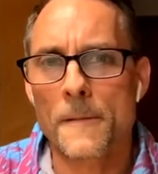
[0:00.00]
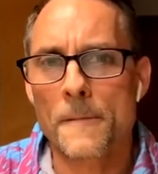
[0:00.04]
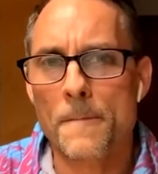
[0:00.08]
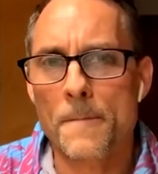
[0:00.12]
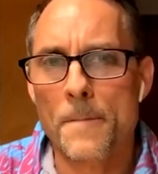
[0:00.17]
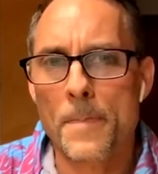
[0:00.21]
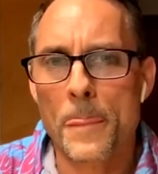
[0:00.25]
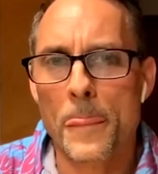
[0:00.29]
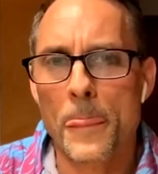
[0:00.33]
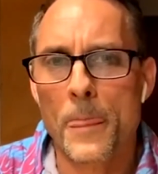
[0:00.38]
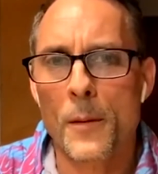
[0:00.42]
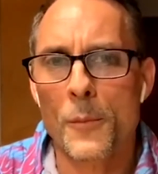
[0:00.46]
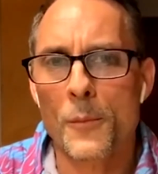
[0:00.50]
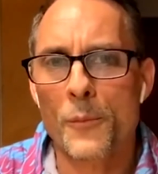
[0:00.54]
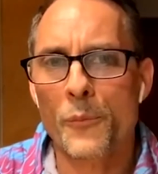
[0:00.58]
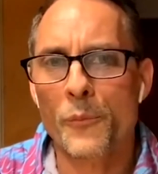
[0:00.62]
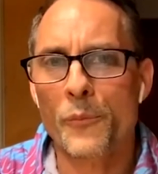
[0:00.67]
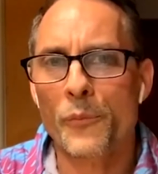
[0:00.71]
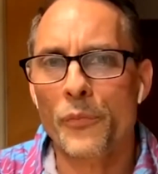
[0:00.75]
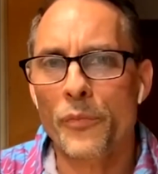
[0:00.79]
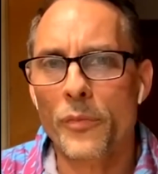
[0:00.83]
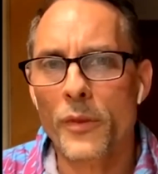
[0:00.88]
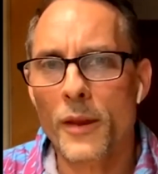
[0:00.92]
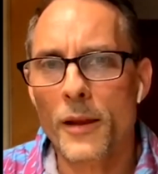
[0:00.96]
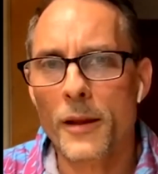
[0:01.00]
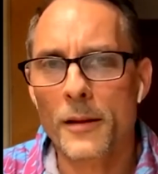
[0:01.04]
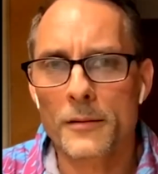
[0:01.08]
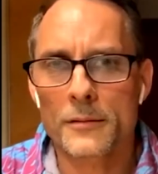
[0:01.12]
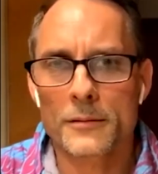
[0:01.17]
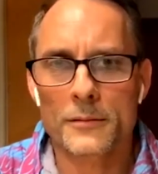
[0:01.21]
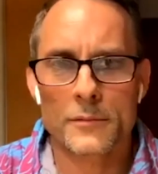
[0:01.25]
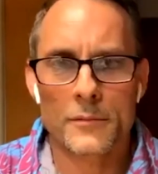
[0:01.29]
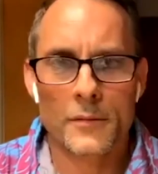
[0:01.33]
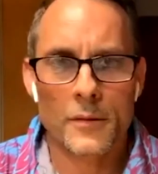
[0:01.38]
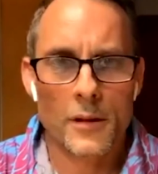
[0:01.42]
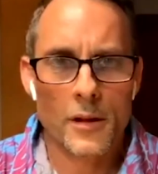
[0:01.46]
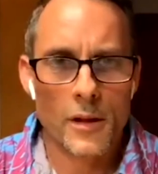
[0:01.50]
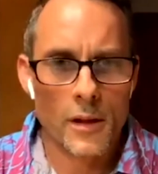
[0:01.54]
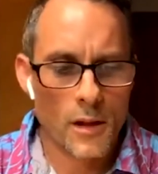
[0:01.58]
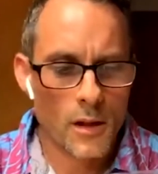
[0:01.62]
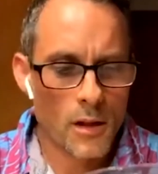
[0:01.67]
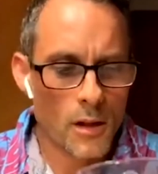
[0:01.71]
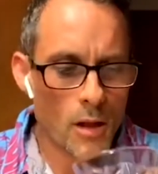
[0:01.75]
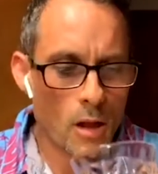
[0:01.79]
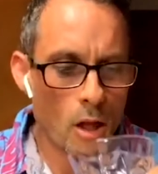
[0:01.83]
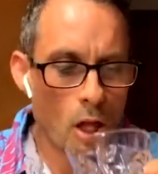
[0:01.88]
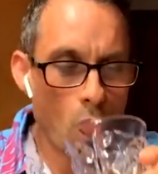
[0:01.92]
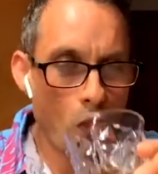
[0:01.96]
Right, Skyline. That's
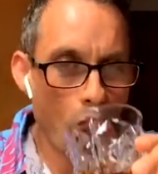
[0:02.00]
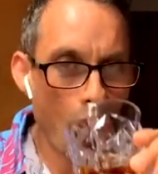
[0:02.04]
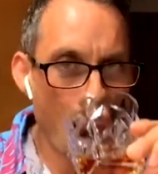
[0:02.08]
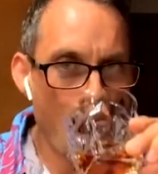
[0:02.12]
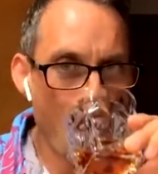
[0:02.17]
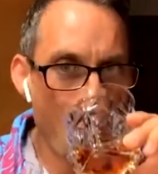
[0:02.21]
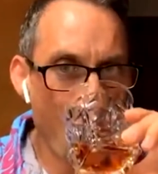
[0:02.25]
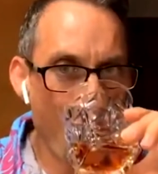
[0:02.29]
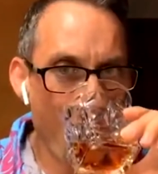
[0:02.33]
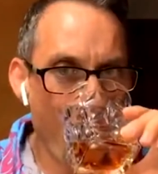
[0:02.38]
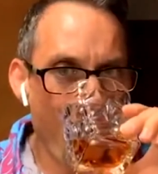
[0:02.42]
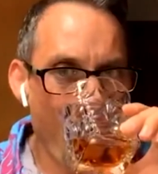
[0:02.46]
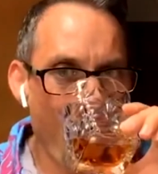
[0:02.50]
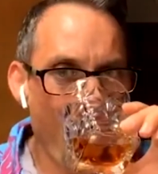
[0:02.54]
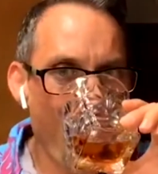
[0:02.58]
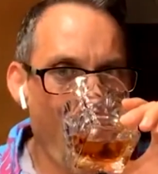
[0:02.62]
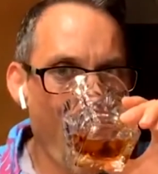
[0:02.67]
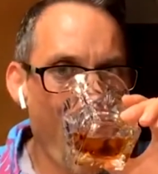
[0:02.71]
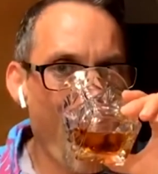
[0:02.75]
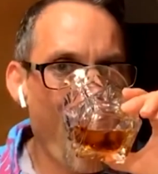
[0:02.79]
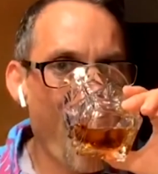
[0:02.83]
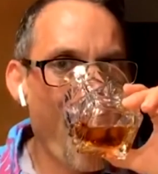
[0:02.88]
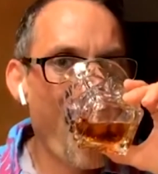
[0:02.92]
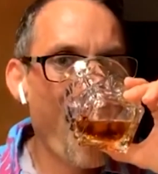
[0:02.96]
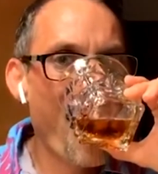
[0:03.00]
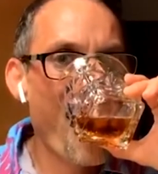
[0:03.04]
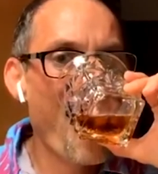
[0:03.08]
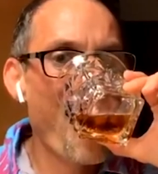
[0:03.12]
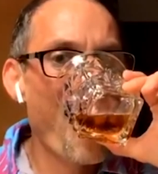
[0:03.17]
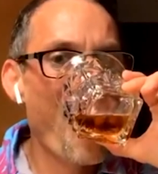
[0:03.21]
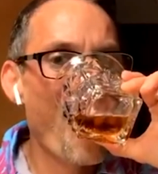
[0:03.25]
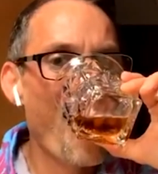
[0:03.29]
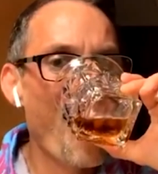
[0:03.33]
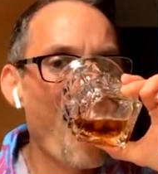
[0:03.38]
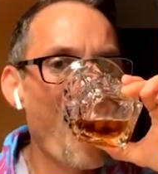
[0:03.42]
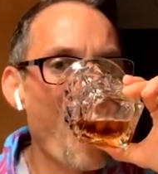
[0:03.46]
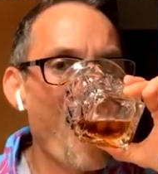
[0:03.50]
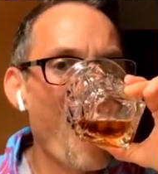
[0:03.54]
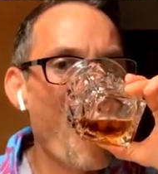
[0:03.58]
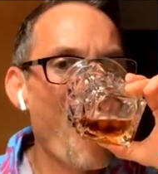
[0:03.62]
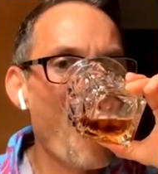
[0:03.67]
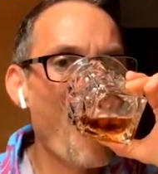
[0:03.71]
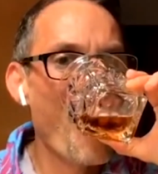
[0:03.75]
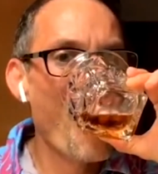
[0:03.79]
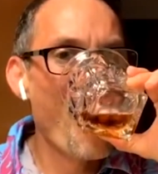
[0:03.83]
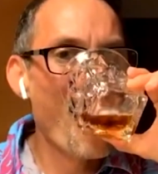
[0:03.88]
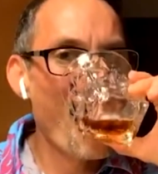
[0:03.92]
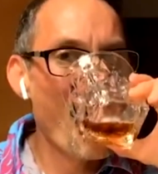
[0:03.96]
another iconic one. Skyline Honolulu.
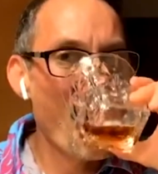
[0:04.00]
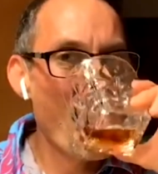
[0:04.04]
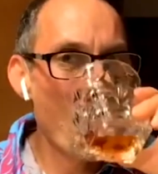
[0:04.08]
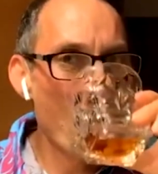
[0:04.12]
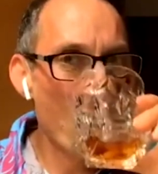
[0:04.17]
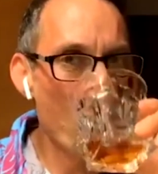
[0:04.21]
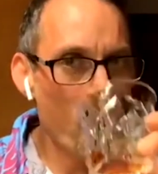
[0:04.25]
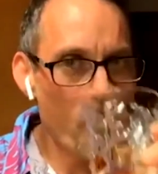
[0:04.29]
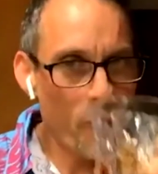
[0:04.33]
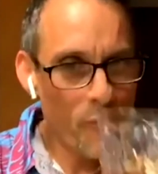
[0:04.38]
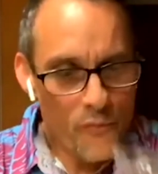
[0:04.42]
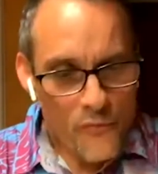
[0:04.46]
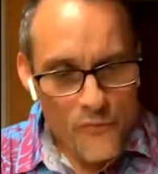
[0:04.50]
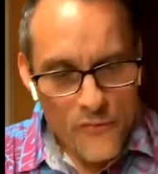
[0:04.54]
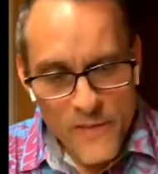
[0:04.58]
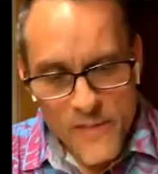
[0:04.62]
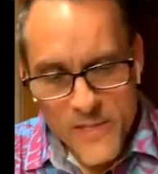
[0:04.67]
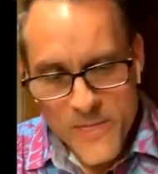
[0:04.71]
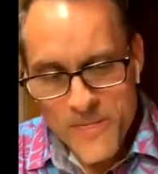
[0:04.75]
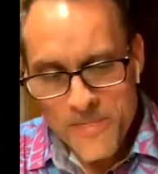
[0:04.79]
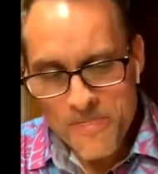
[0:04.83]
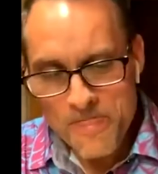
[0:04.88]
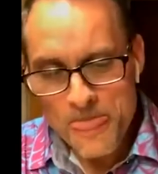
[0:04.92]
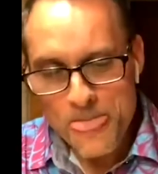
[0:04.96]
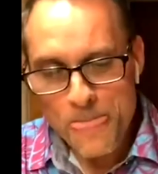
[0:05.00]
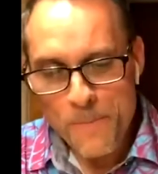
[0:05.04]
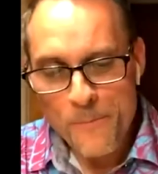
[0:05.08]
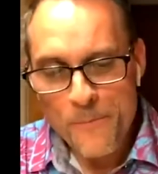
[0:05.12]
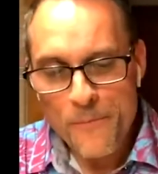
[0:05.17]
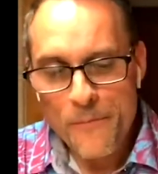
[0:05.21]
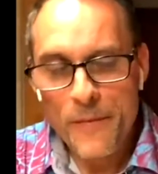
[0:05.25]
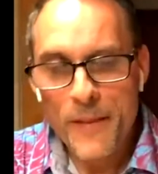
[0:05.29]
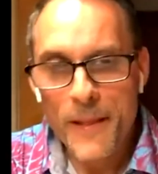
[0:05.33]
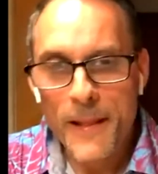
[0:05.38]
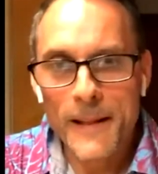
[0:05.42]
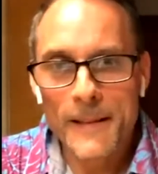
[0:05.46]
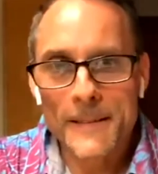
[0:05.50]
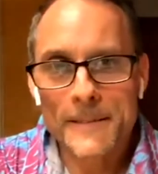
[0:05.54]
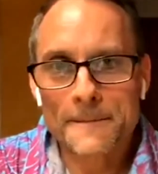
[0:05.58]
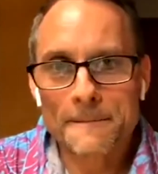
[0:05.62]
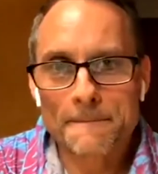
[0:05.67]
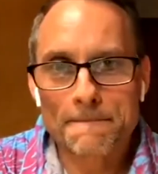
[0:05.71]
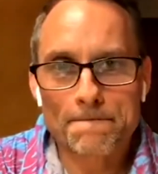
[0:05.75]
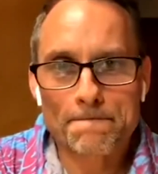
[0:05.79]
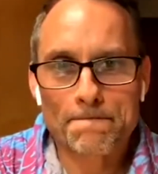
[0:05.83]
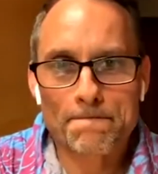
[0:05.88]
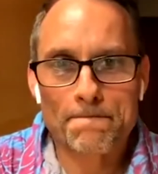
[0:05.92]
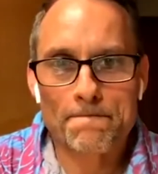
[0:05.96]
The location alone
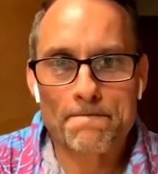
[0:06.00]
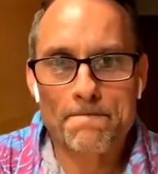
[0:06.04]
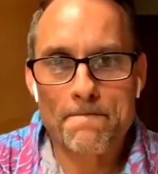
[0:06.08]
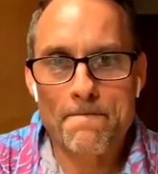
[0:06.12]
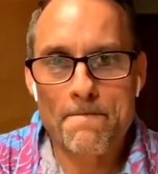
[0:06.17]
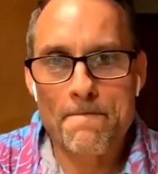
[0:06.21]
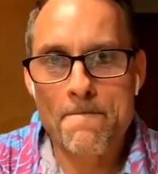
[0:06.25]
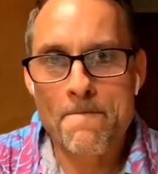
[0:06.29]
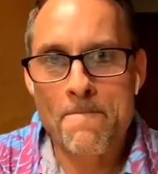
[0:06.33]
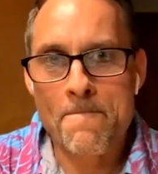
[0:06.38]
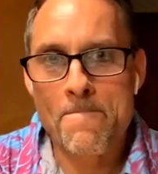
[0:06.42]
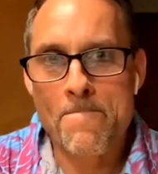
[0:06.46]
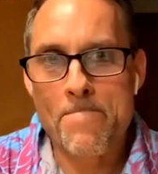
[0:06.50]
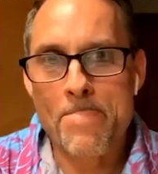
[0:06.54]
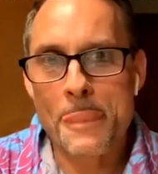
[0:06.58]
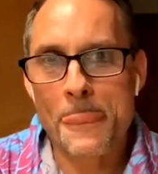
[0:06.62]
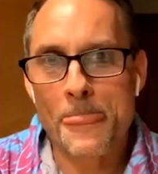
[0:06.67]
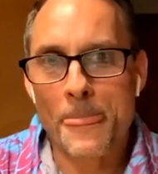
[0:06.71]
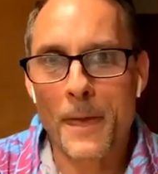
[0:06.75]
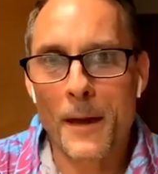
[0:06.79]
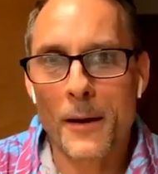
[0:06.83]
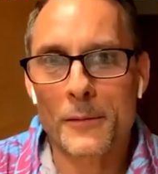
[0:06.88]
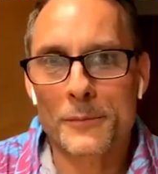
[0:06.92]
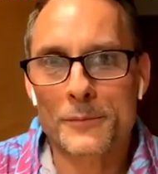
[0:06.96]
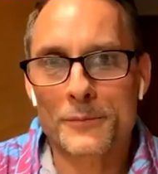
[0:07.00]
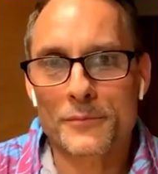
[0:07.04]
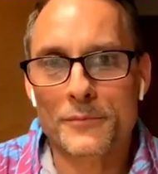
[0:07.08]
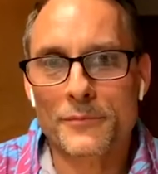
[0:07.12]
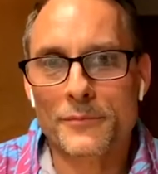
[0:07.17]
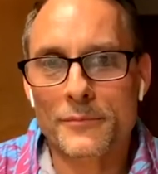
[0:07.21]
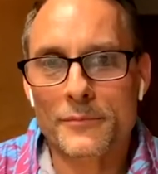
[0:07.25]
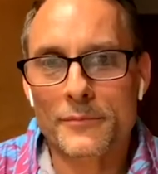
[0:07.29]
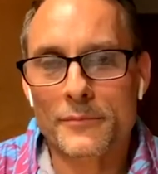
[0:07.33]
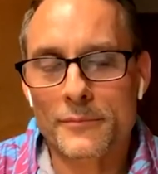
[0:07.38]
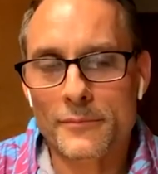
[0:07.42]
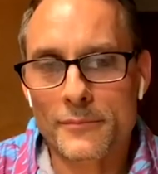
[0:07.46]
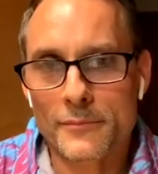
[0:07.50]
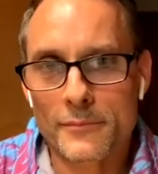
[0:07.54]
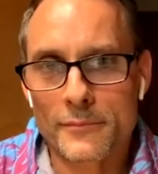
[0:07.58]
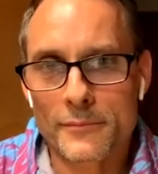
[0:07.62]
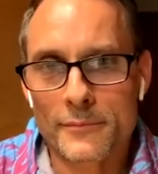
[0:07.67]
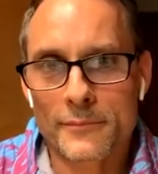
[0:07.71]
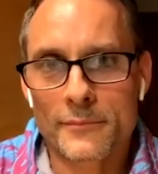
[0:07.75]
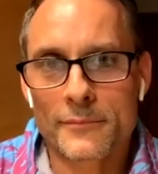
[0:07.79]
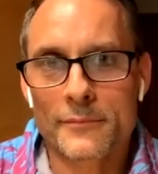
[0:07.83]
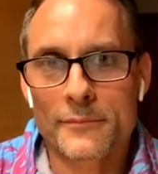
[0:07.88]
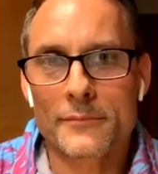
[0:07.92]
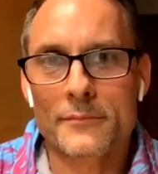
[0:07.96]
is the great draw.
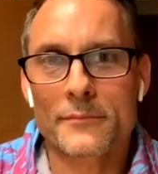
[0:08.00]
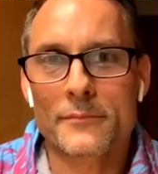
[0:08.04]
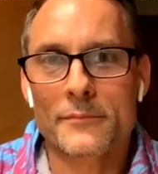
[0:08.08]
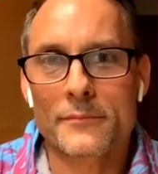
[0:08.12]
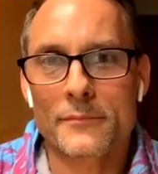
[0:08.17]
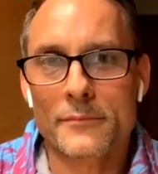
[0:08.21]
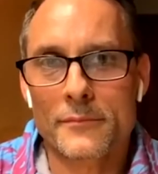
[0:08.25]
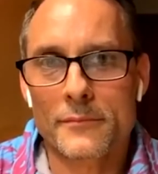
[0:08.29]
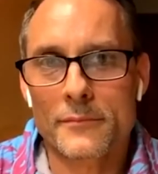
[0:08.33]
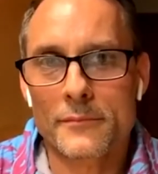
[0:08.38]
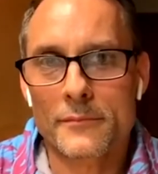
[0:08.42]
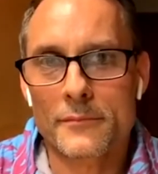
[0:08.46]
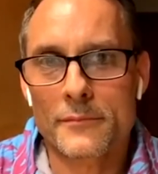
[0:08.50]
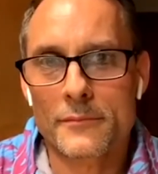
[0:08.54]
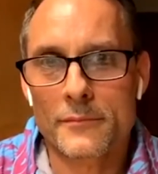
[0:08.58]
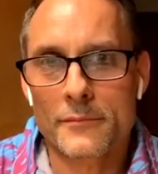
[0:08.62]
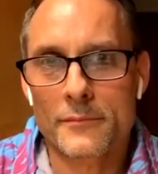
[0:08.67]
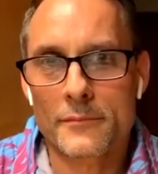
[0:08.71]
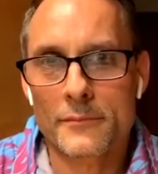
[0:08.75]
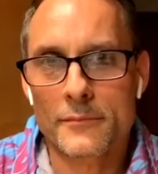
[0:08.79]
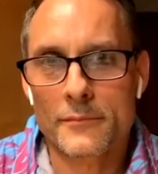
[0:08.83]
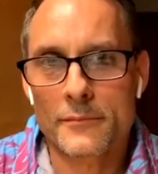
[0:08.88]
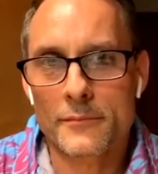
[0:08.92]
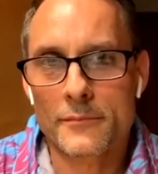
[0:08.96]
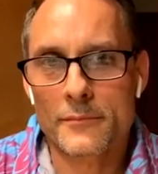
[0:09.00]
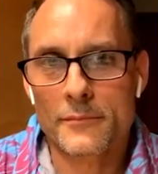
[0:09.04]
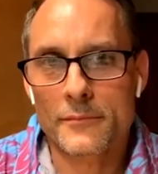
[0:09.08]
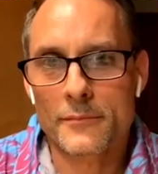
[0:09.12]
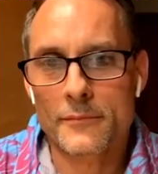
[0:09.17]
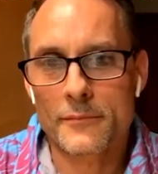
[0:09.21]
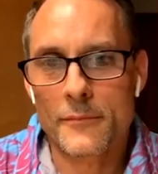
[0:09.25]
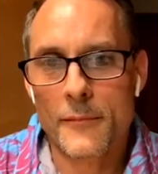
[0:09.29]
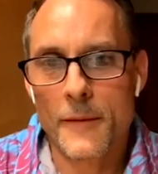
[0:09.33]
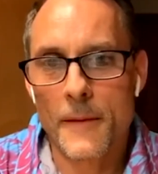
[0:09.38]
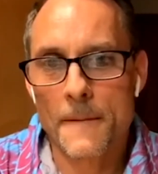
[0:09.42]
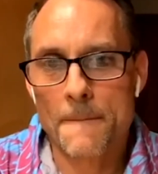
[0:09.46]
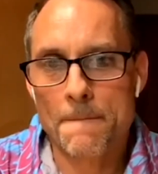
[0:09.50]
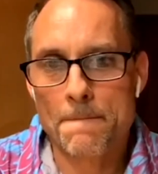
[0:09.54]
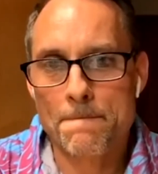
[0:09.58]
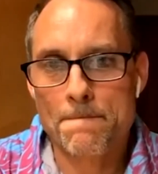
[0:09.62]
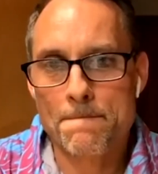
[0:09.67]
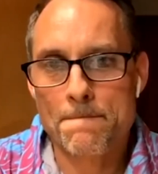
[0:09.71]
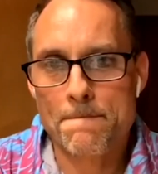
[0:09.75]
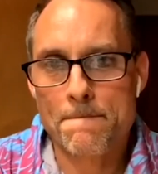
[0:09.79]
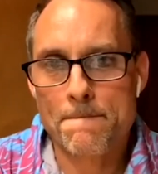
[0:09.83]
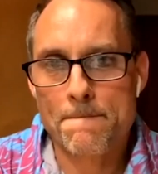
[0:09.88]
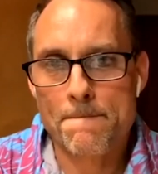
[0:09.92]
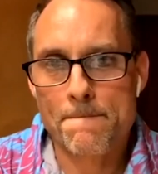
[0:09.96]
Everybody dressed up. You got the one guy
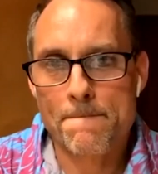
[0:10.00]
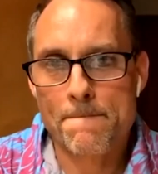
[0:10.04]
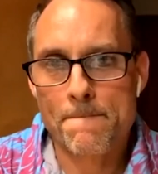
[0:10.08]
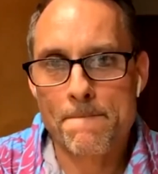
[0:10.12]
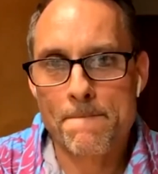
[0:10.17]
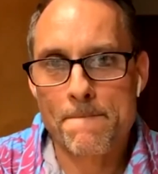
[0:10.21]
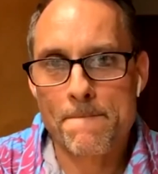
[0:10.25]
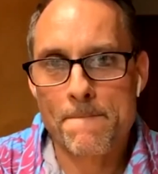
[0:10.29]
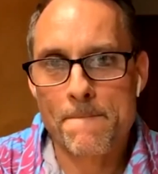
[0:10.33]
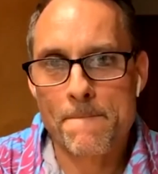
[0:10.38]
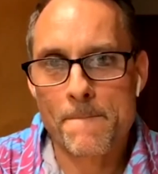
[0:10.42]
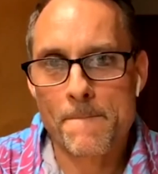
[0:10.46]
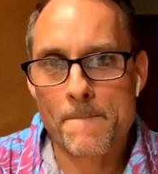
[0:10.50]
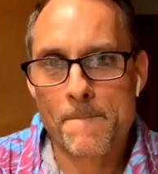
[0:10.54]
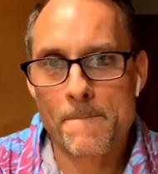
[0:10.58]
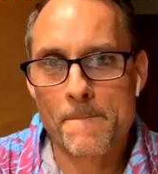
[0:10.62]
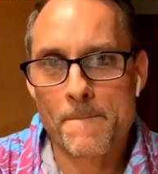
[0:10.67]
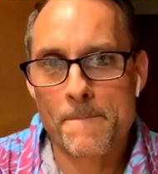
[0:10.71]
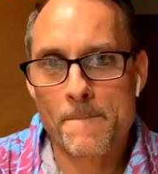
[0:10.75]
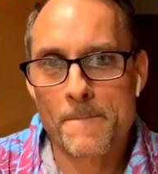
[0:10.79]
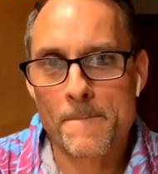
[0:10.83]
cutting T-shirts,